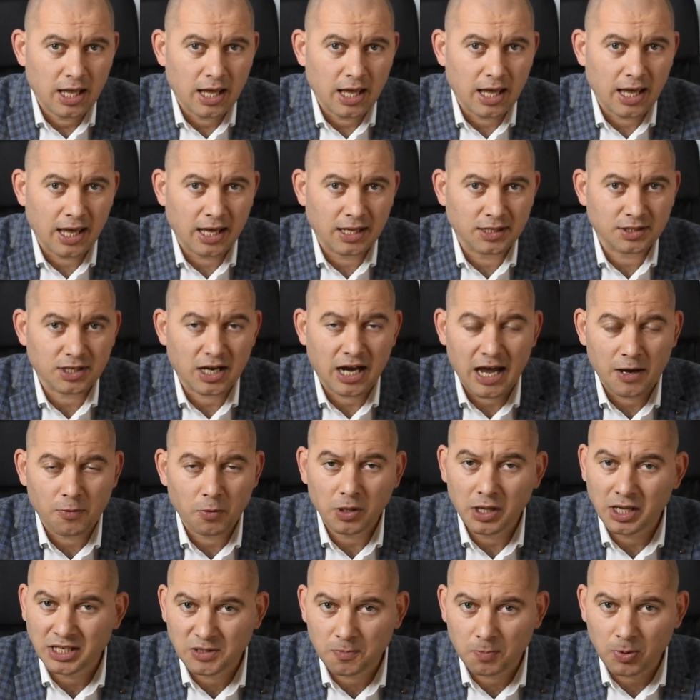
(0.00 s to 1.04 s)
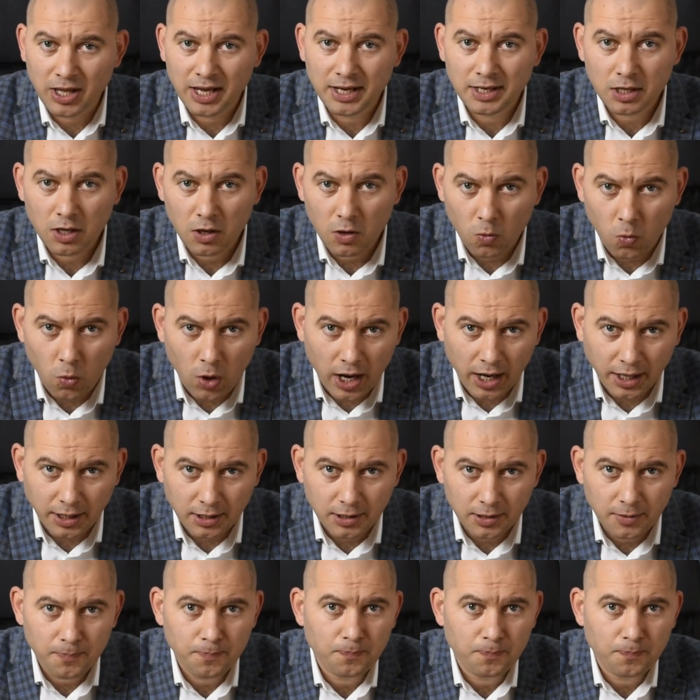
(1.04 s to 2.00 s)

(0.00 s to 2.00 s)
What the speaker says: and I will explain why.